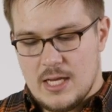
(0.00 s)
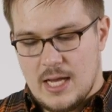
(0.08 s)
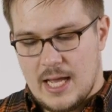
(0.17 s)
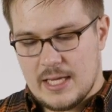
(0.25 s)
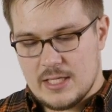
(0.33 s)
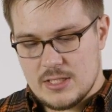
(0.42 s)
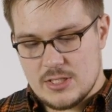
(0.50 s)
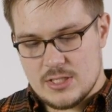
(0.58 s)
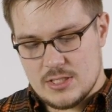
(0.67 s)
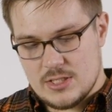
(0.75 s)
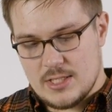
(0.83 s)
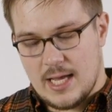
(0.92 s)
I can
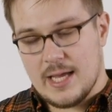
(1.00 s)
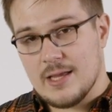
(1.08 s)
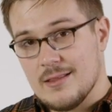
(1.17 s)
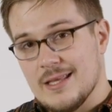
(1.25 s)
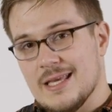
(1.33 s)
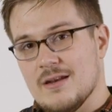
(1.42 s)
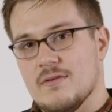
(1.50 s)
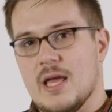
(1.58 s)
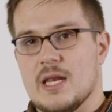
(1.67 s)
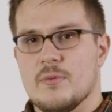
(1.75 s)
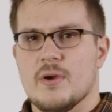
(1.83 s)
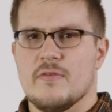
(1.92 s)
just dial in
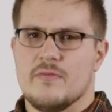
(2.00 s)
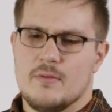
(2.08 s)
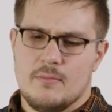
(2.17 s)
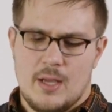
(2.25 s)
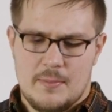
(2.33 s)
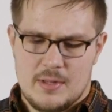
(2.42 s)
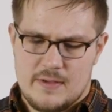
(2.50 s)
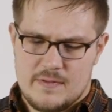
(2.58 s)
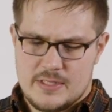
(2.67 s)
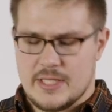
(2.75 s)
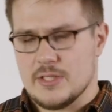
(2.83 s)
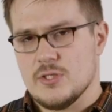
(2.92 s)
anywhere from, I believe
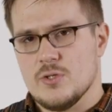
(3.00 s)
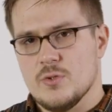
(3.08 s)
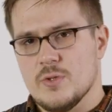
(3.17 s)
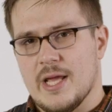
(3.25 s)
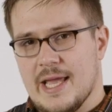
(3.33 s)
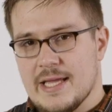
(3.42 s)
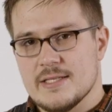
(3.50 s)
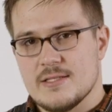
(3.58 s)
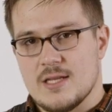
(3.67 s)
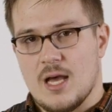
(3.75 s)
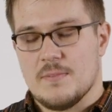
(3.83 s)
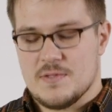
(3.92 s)
it's like 2 to 8
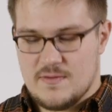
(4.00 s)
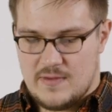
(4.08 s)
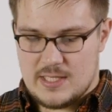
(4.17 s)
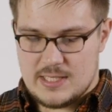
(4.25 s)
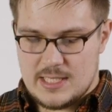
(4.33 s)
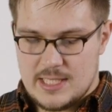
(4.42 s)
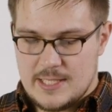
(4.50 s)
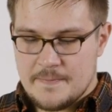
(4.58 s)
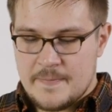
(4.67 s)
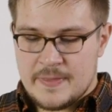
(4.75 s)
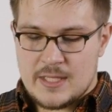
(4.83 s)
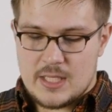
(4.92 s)
stops of ND
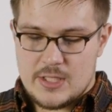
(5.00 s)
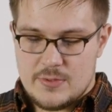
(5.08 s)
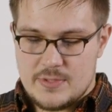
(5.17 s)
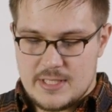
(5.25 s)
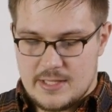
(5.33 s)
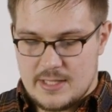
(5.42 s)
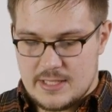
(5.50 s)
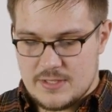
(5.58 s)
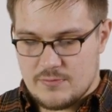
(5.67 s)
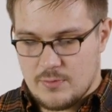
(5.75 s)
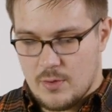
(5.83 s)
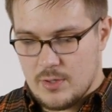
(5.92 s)
using
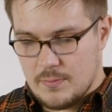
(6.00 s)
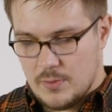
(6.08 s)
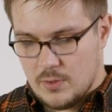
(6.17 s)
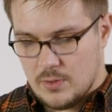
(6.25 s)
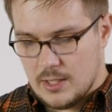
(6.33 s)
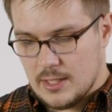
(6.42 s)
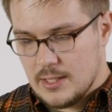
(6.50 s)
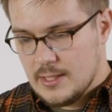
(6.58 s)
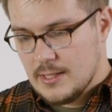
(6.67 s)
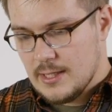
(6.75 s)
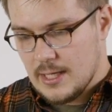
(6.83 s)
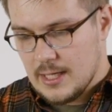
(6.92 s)
this Rotapola.
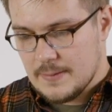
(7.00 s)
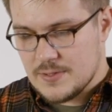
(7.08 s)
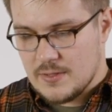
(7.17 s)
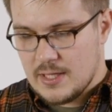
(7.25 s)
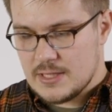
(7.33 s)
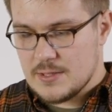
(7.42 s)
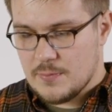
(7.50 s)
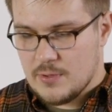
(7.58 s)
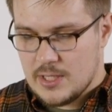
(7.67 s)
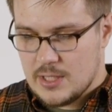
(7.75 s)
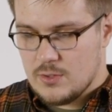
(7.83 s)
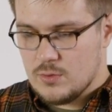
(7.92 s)
So that's a
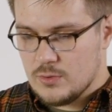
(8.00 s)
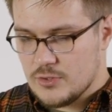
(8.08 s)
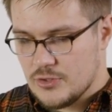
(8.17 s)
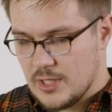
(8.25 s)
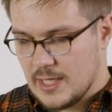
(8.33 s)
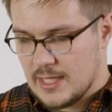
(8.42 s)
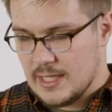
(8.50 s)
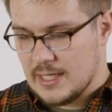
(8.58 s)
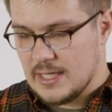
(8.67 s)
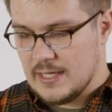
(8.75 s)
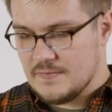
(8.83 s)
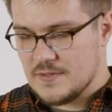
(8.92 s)
pretty cool trick.
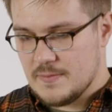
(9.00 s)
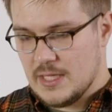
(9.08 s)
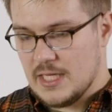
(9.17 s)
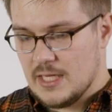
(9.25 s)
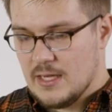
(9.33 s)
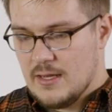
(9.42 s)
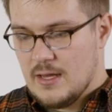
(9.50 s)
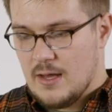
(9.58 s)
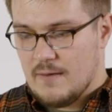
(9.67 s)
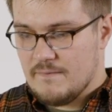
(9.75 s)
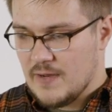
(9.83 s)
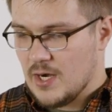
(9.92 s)
It gives me
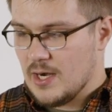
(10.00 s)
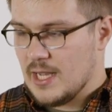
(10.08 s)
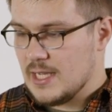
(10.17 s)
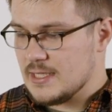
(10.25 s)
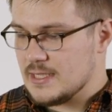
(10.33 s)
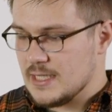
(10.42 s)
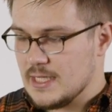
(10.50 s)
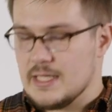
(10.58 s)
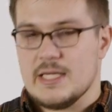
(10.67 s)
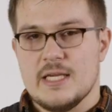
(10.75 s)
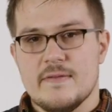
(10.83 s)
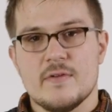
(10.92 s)
a very ND
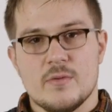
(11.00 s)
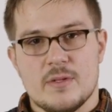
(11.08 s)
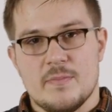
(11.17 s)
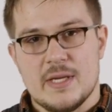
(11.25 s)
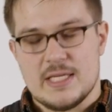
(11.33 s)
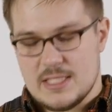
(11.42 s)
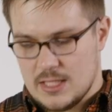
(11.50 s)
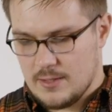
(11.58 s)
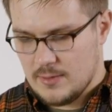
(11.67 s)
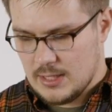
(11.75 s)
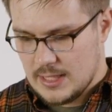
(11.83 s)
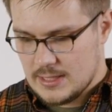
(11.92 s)
even with big
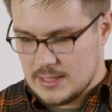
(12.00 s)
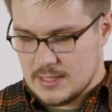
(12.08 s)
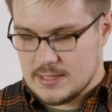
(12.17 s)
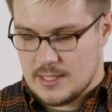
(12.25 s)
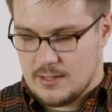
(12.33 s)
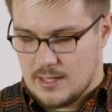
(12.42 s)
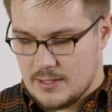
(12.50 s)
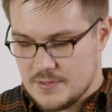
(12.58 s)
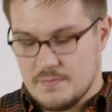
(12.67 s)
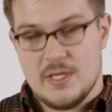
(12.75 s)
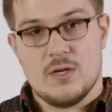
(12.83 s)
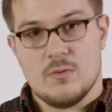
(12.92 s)
cinema lenses and
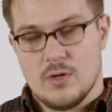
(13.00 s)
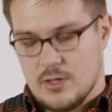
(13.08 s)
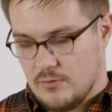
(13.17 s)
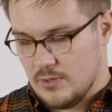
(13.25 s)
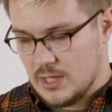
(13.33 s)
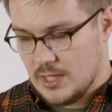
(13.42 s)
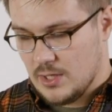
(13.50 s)
allows me to work really